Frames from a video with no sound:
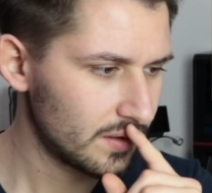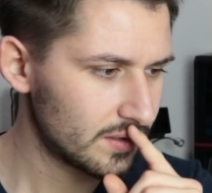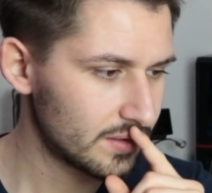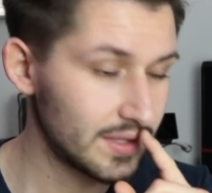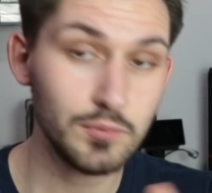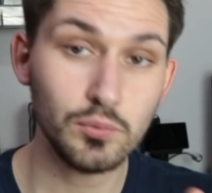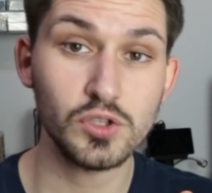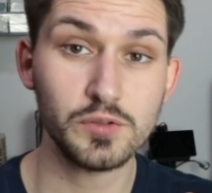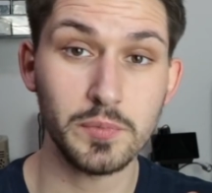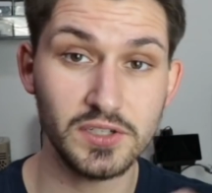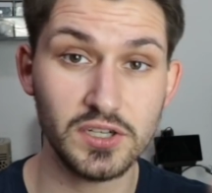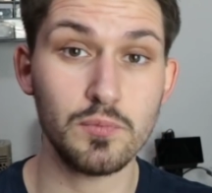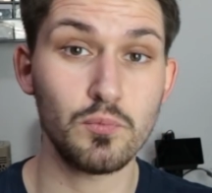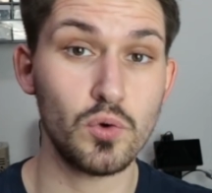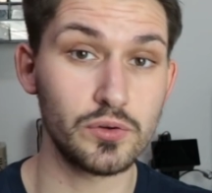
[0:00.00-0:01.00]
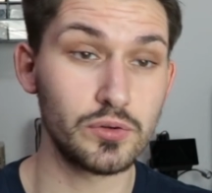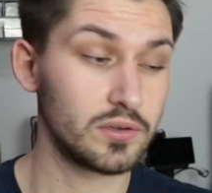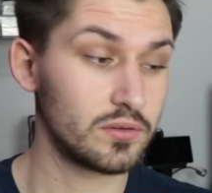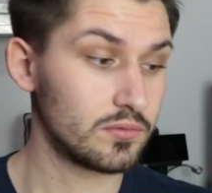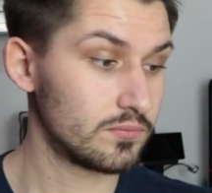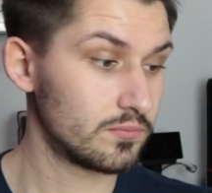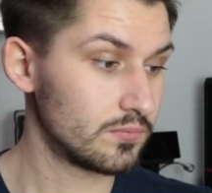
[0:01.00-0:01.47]
that was my
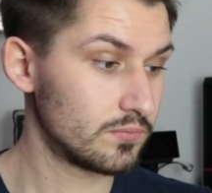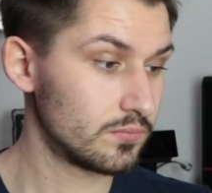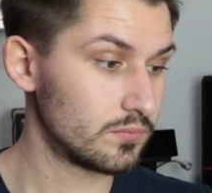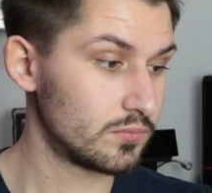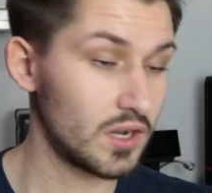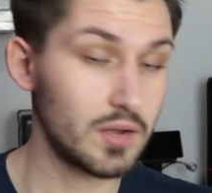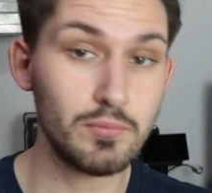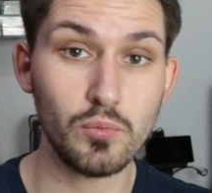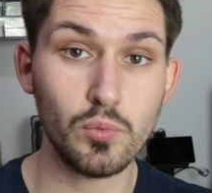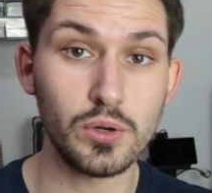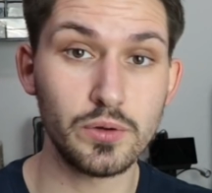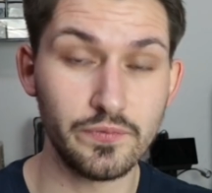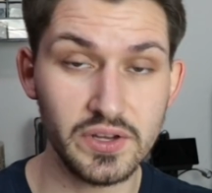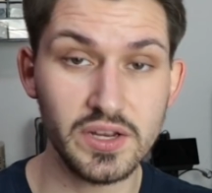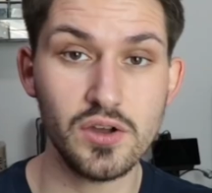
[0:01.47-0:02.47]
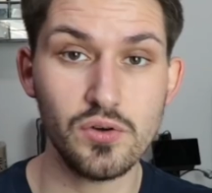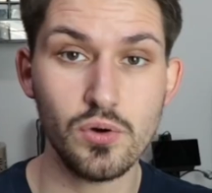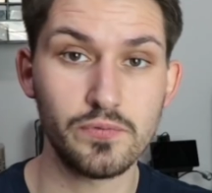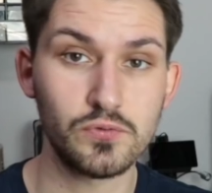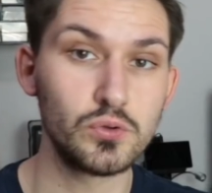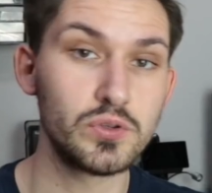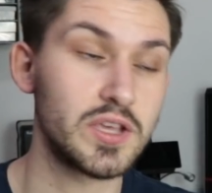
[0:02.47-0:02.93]
number 1 video
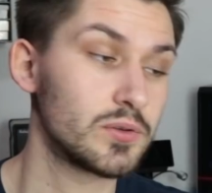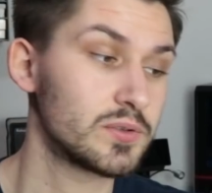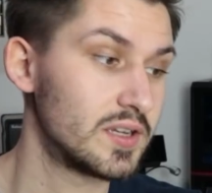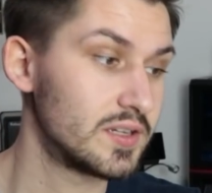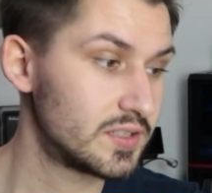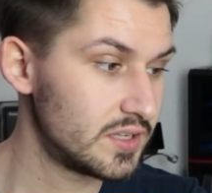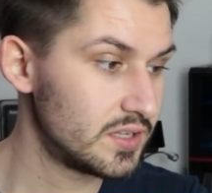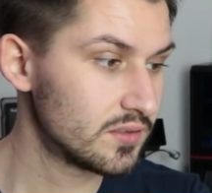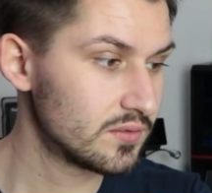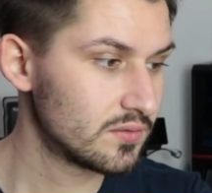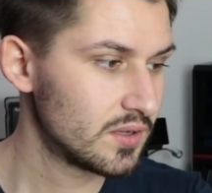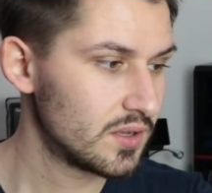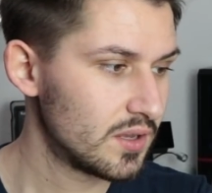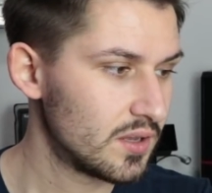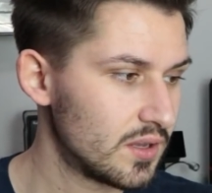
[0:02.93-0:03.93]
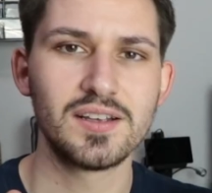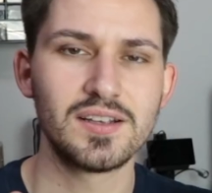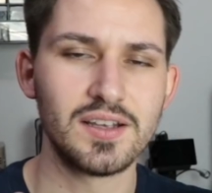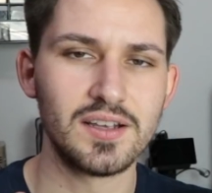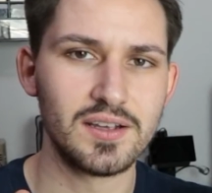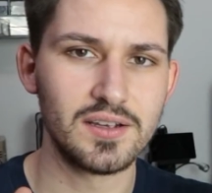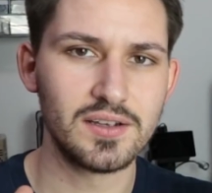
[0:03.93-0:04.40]
of 2018.
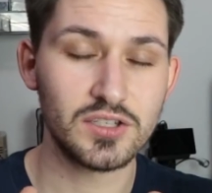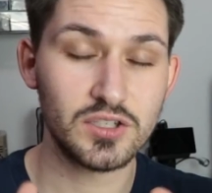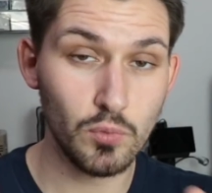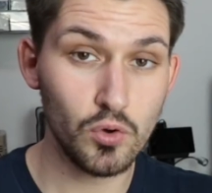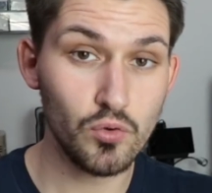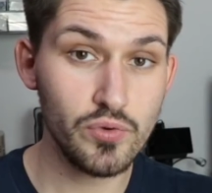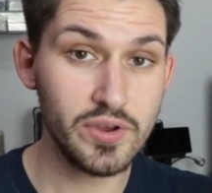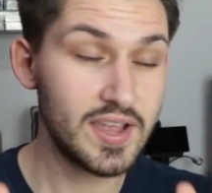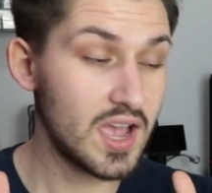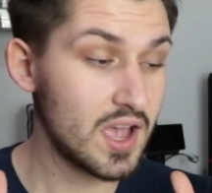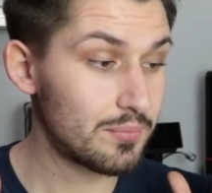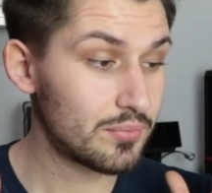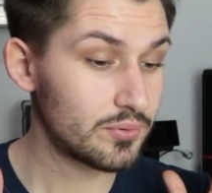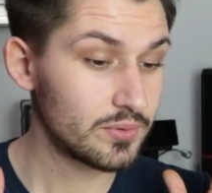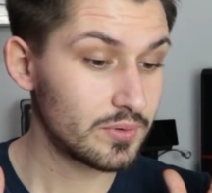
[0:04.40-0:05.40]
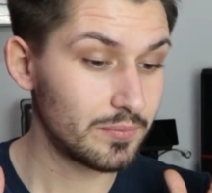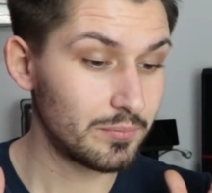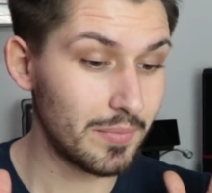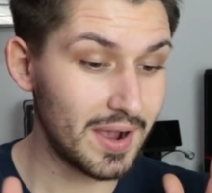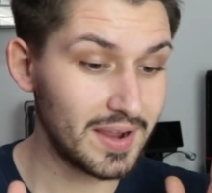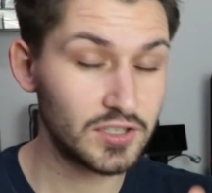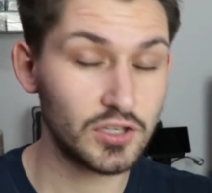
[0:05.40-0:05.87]
Small recap,
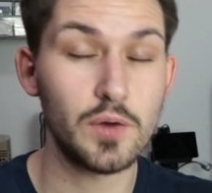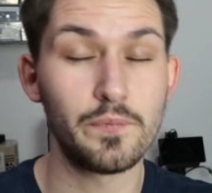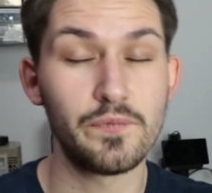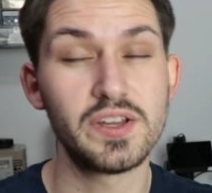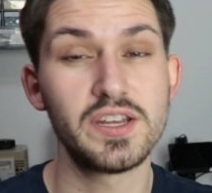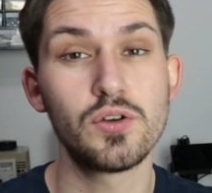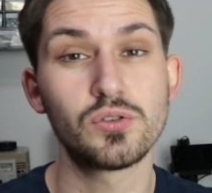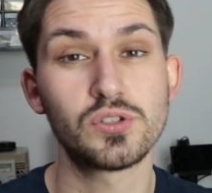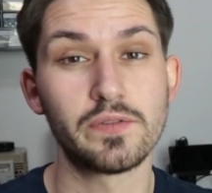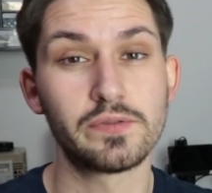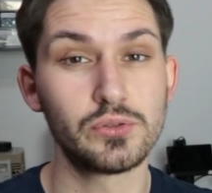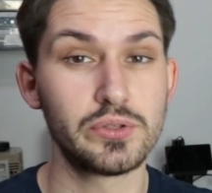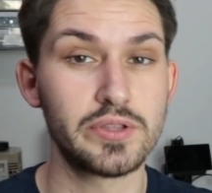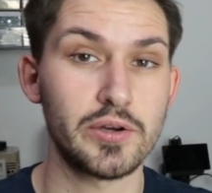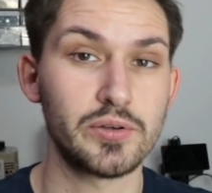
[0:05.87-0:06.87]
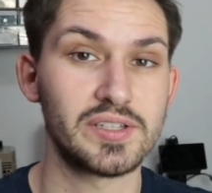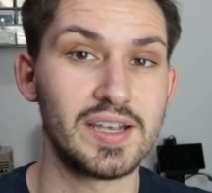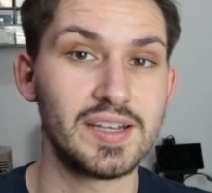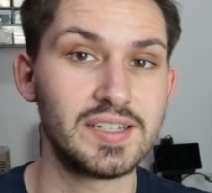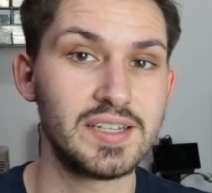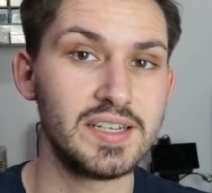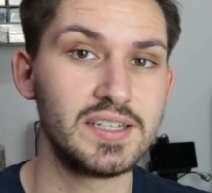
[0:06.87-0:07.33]
my top videos of
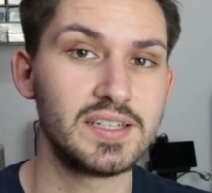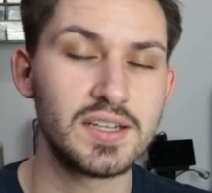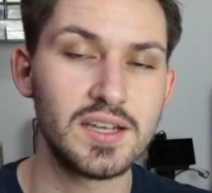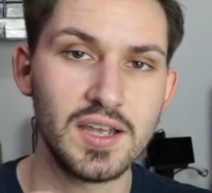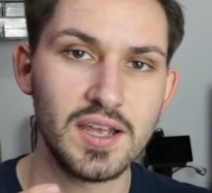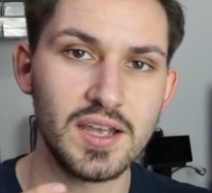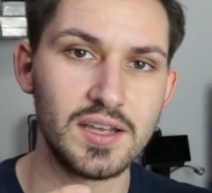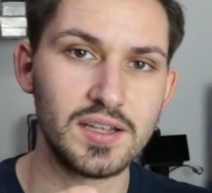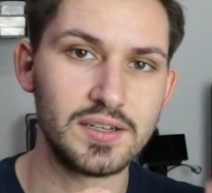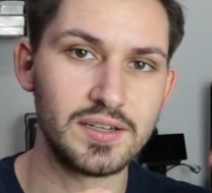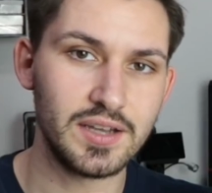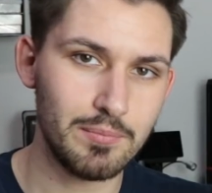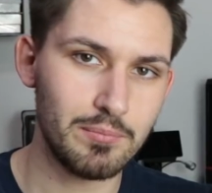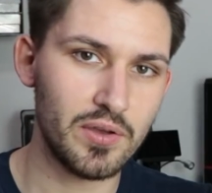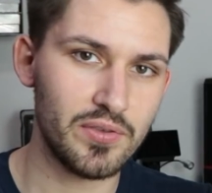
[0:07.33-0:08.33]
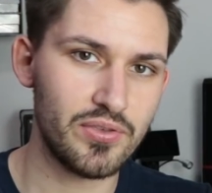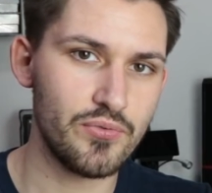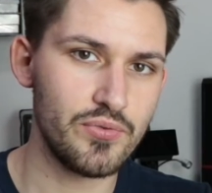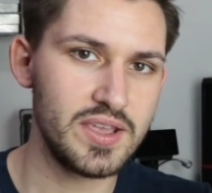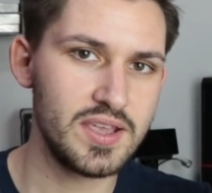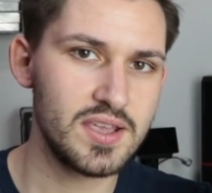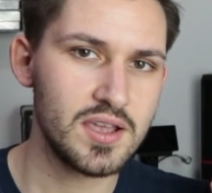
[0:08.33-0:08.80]
2018. Number
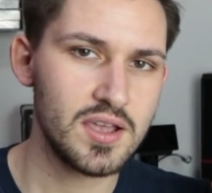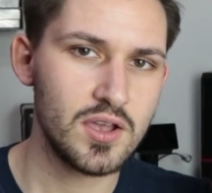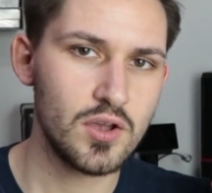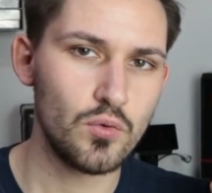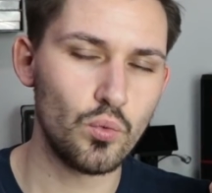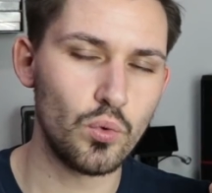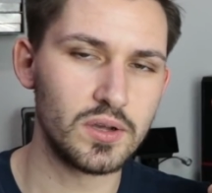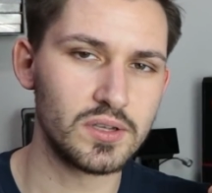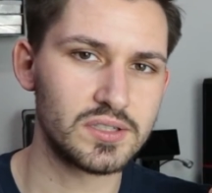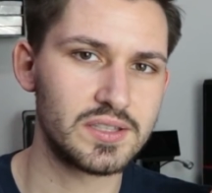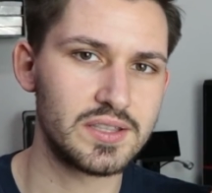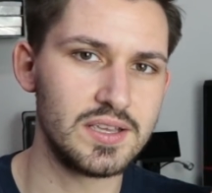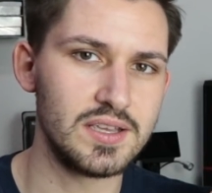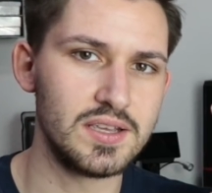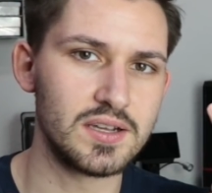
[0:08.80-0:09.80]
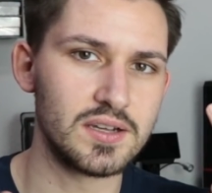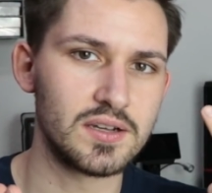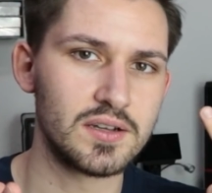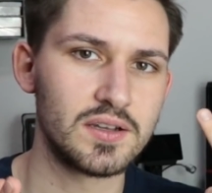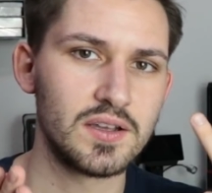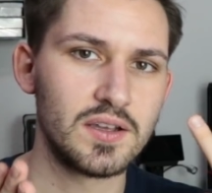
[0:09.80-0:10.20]
3 was the